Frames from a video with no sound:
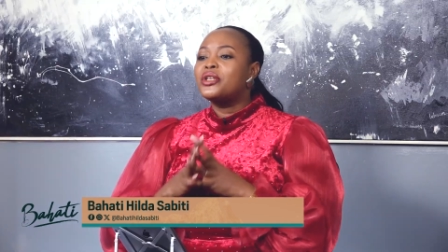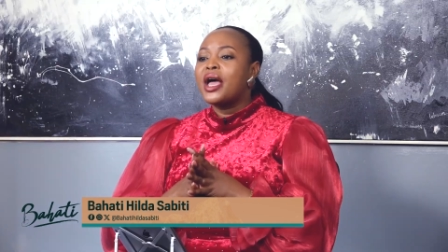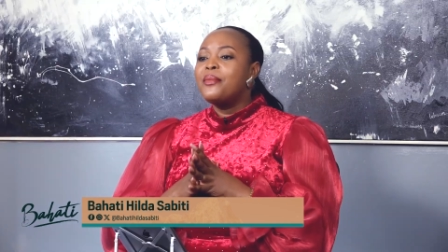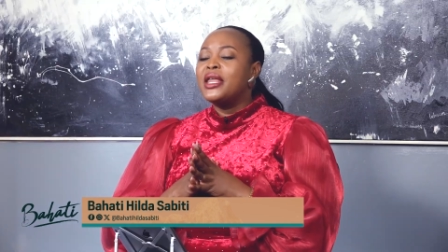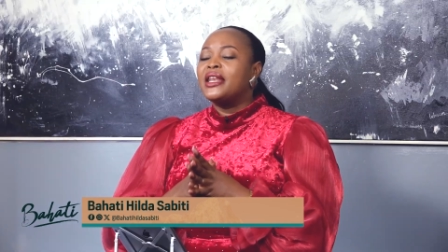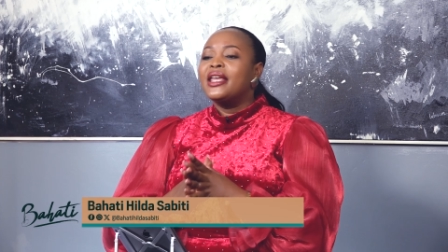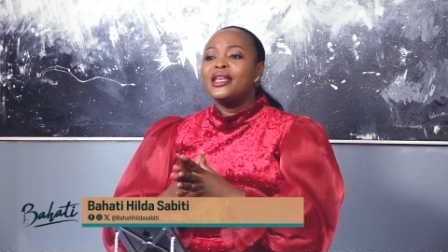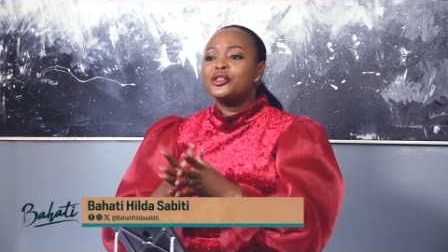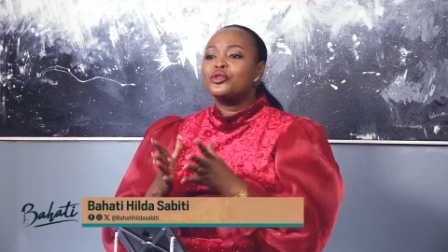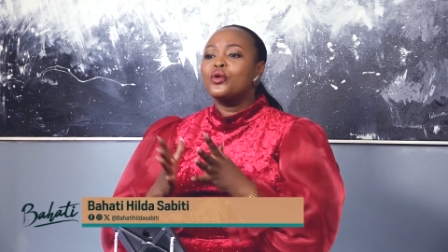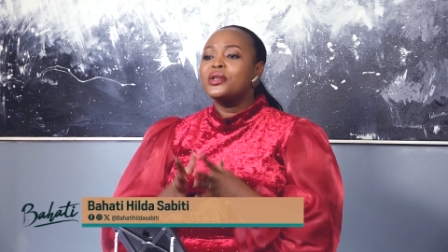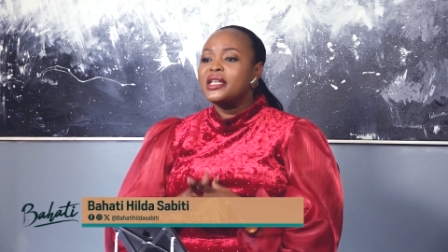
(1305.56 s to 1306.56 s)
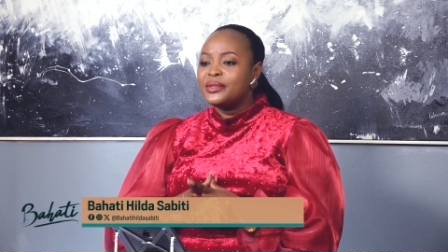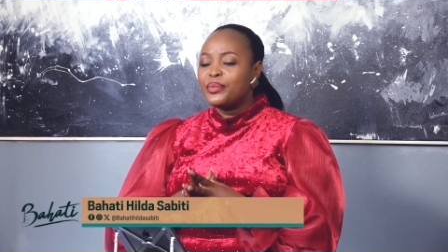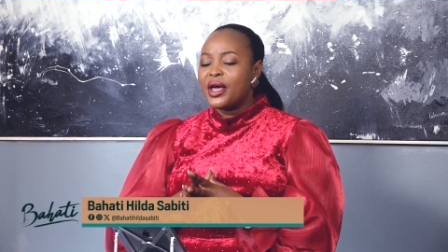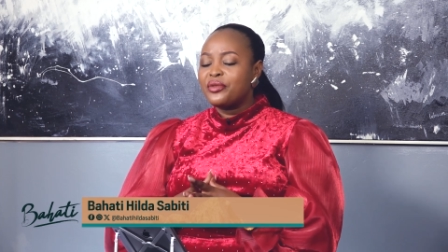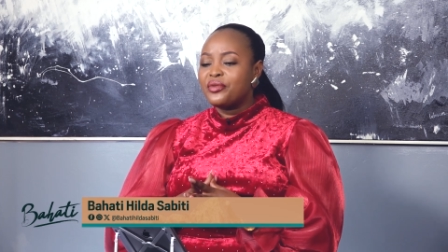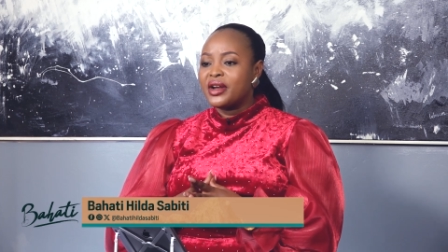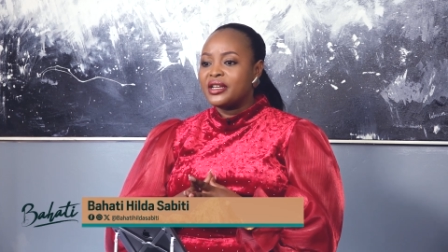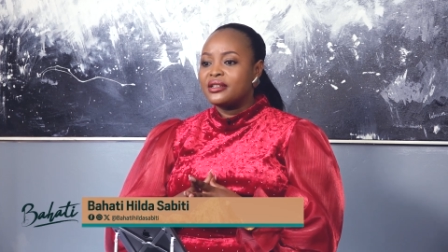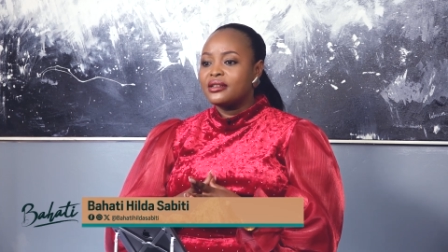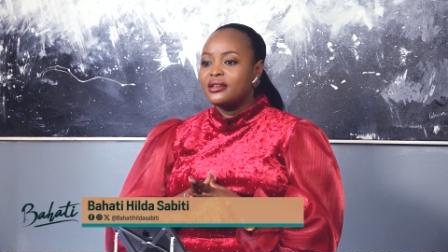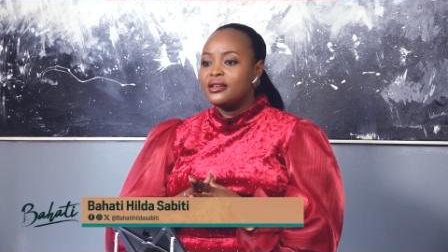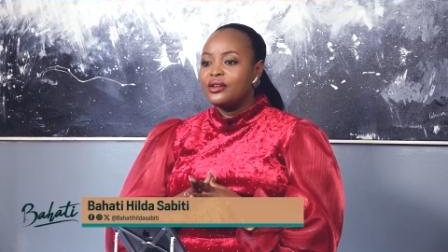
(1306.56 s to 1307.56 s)
I mean, he sold his
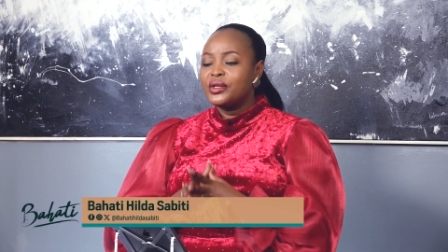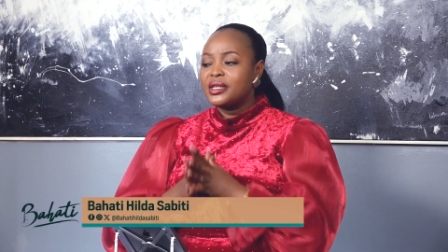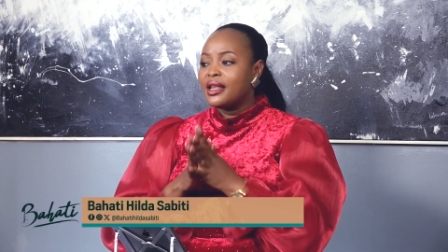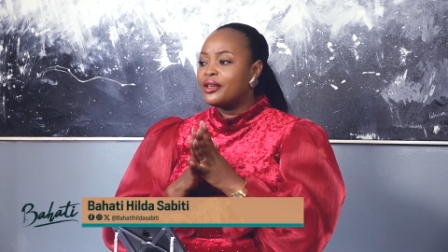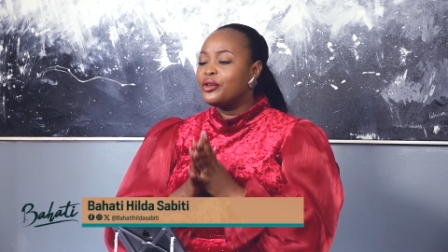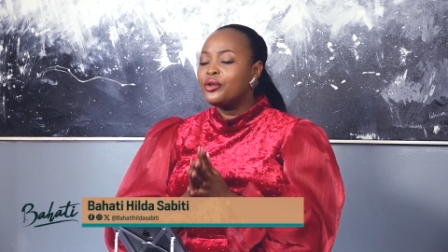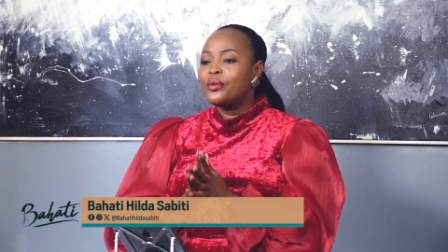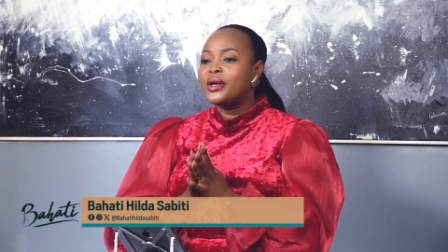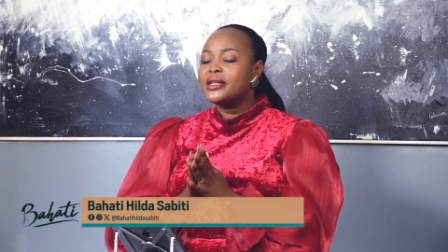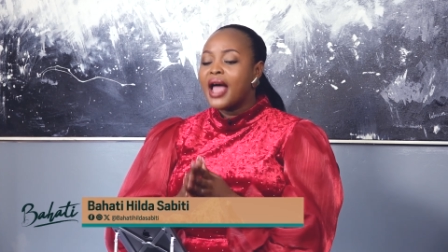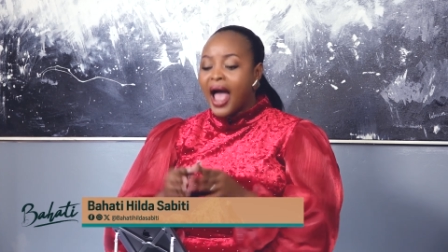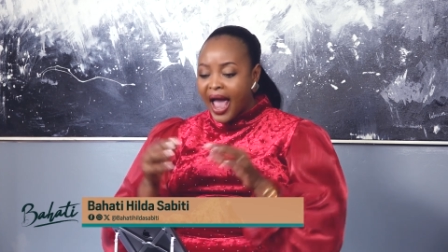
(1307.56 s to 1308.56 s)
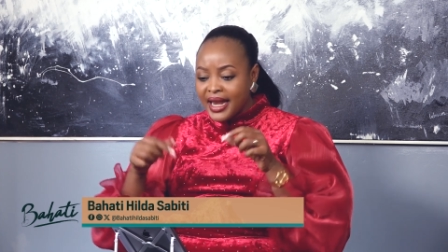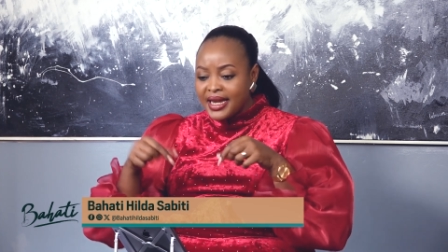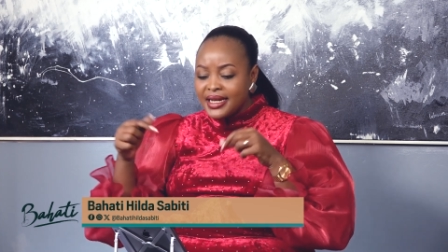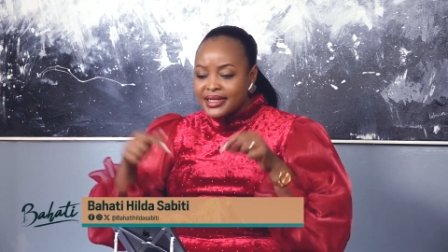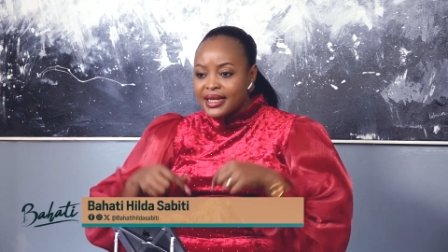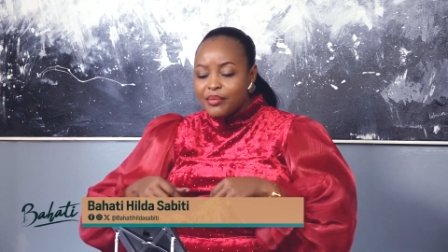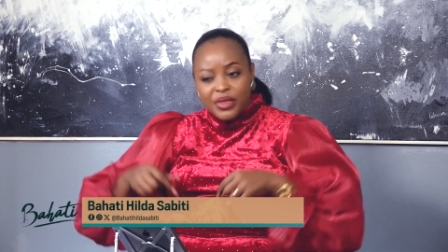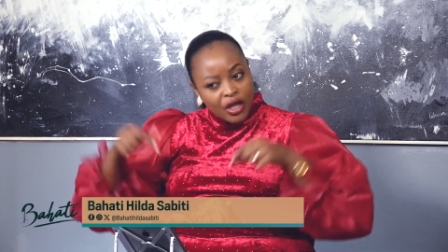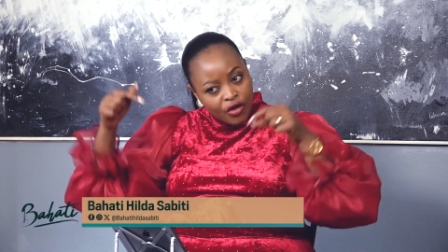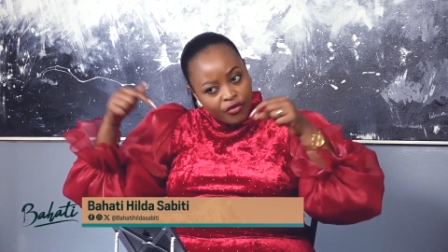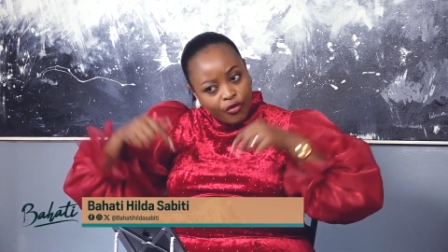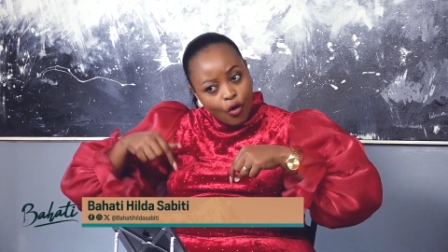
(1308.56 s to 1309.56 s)
birthright. He was like, you know what? I need
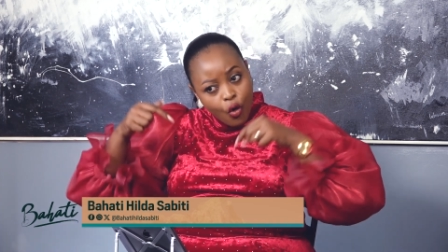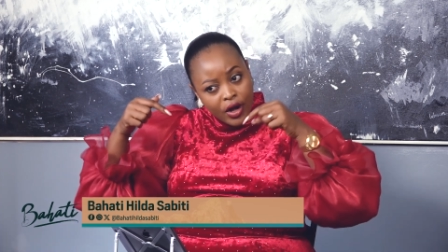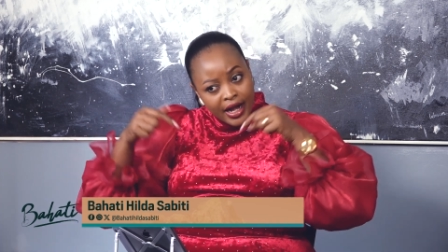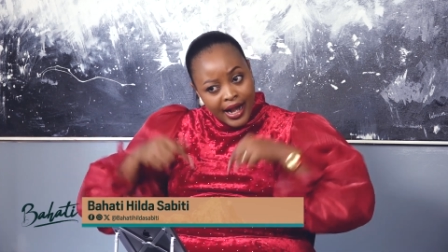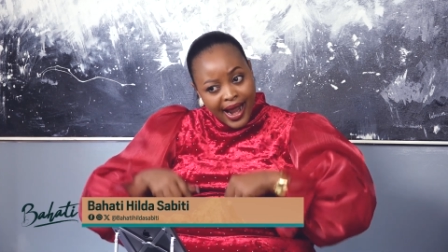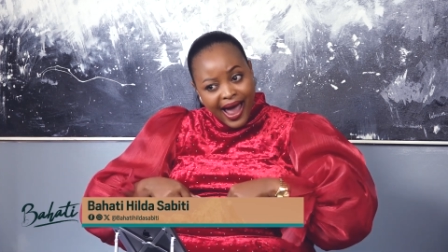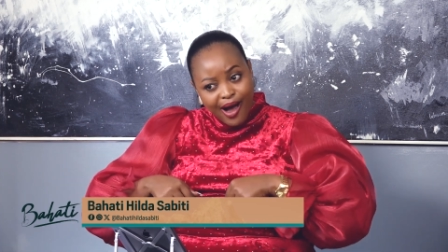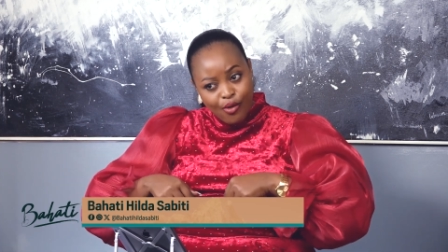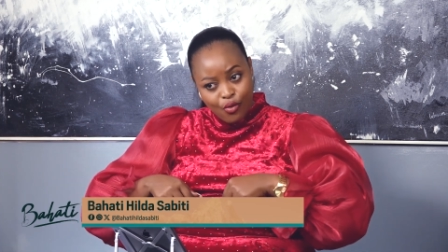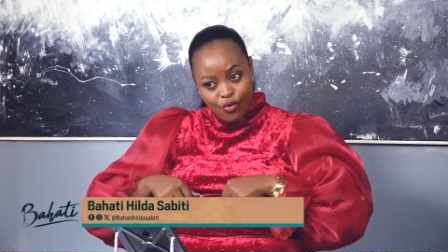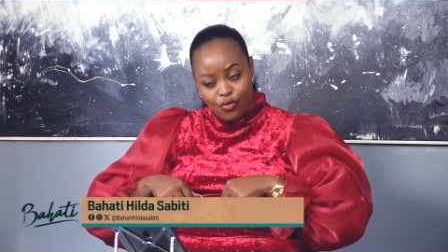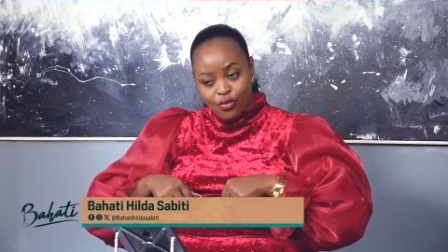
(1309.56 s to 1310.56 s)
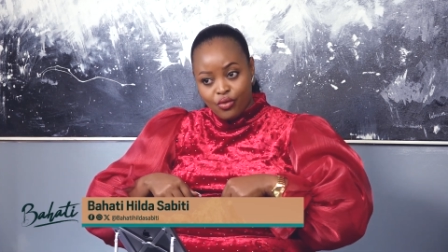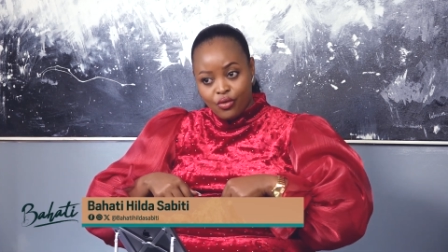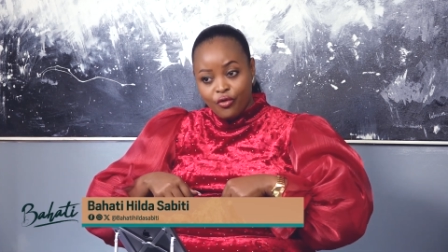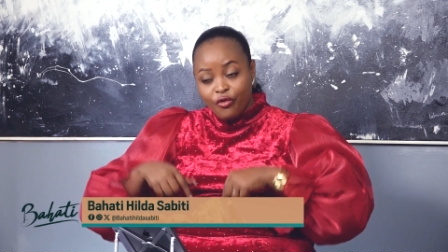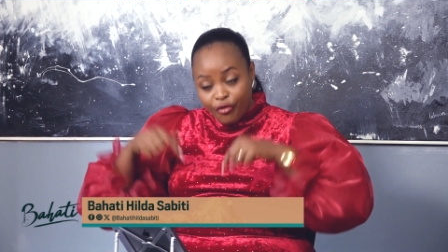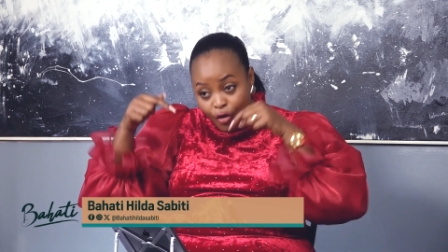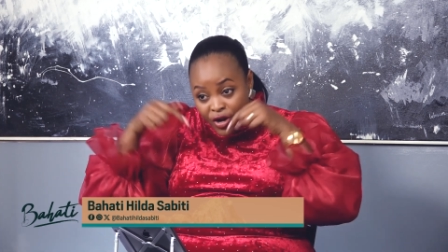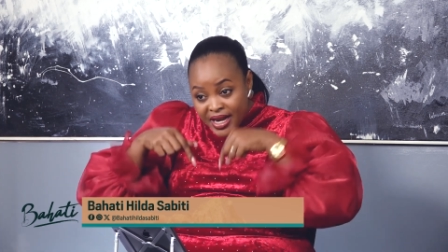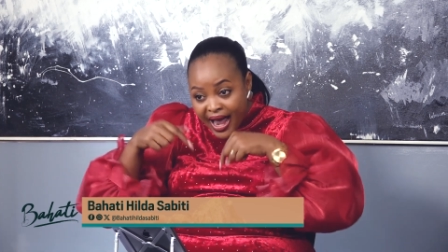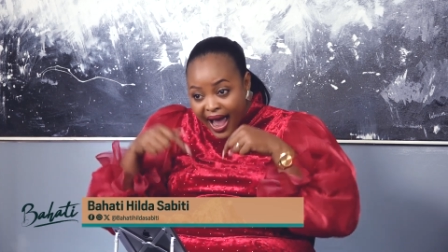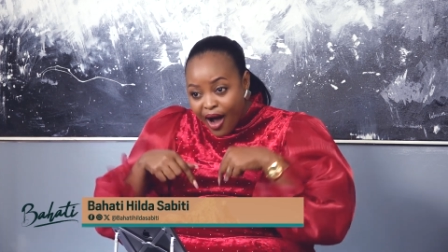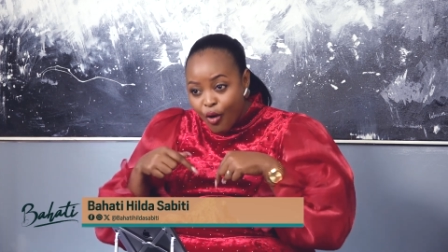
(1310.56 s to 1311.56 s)
something for now. For
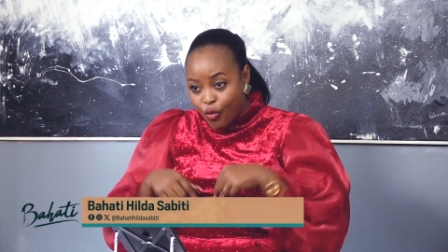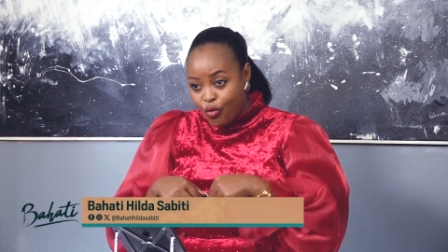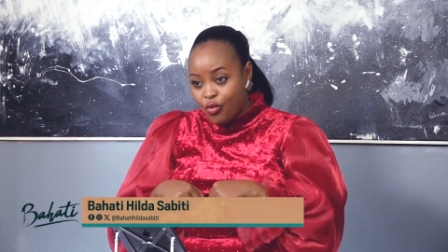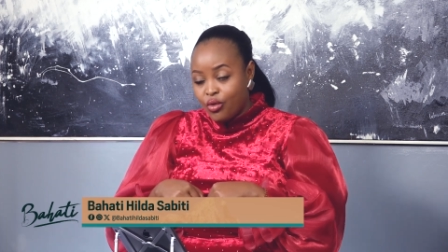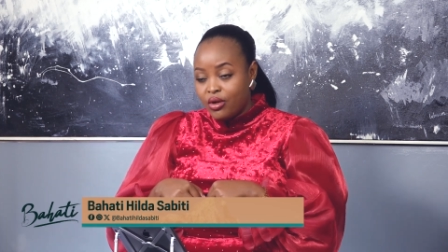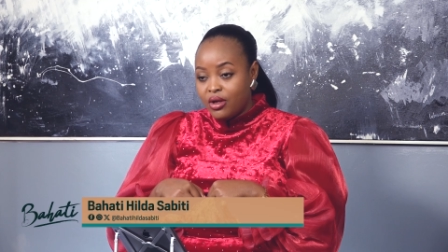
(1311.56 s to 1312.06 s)
now.